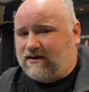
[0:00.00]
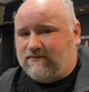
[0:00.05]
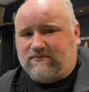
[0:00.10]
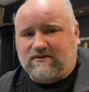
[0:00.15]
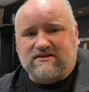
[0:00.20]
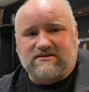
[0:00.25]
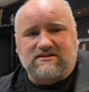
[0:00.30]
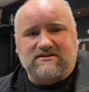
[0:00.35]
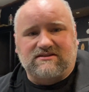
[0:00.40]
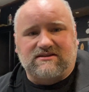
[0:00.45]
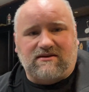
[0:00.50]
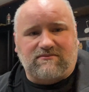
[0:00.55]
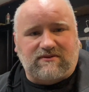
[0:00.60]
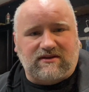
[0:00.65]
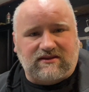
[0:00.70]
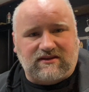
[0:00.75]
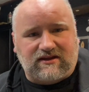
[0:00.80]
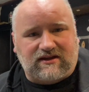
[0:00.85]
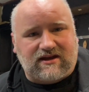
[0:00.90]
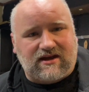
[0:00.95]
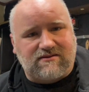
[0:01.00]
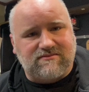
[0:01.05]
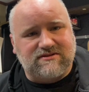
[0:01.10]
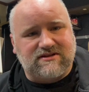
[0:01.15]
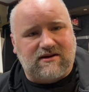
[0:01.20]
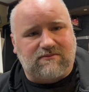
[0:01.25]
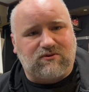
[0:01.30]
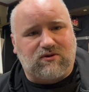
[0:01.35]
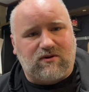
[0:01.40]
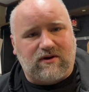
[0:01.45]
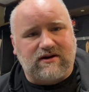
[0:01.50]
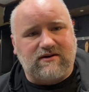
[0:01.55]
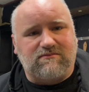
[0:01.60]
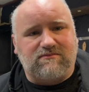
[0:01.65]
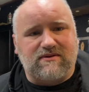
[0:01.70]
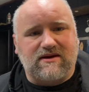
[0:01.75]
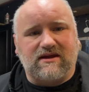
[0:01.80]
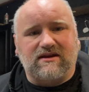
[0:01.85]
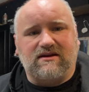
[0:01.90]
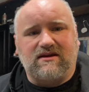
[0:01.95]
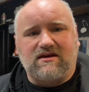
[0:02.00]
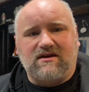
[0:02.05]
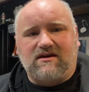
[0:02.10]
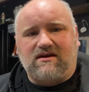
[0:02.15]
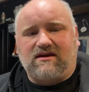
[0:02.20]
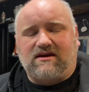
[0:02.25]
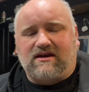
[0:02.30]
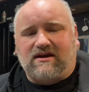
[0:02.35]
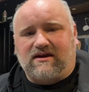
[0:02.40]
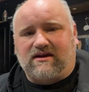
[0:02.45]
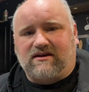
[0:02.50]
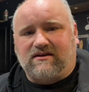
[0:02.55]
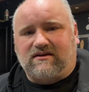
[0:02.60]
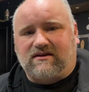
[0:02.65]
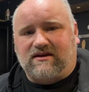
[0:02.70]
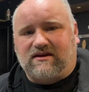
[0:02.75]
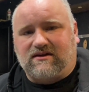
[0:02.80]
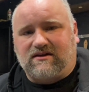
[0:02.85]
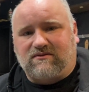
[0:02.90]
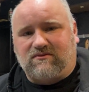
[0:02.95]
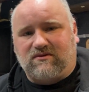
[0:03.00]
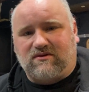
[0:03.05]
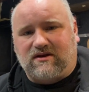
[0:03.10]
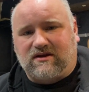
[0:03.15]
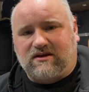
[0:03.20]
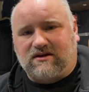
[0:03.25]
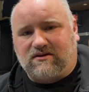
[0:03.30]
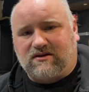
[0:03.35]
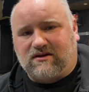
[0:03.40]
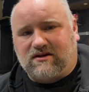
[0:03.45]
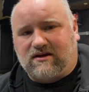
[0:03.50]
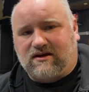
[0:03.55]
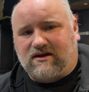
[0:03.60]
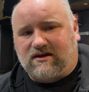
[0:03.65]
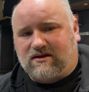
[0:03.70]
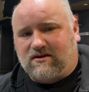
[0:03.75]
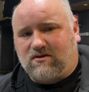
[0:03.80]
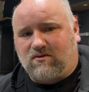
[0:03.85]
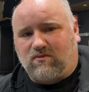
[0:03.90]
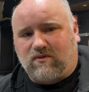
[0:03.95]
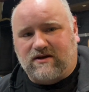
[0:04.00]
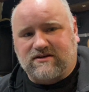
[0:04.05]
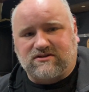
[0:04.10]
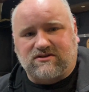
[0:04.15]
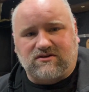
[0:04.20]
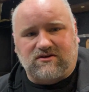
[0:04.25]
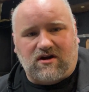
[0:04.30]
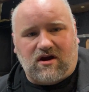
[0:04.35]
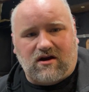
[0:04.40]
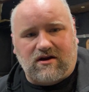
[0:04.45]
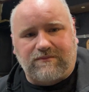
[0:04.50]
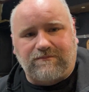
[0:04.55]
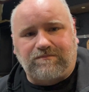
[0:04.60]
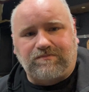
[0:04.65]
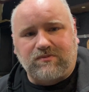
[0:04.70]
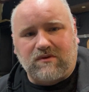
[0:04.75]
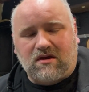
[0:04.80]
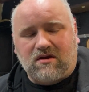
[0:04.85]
This is something that comes up quite a bit in Western art,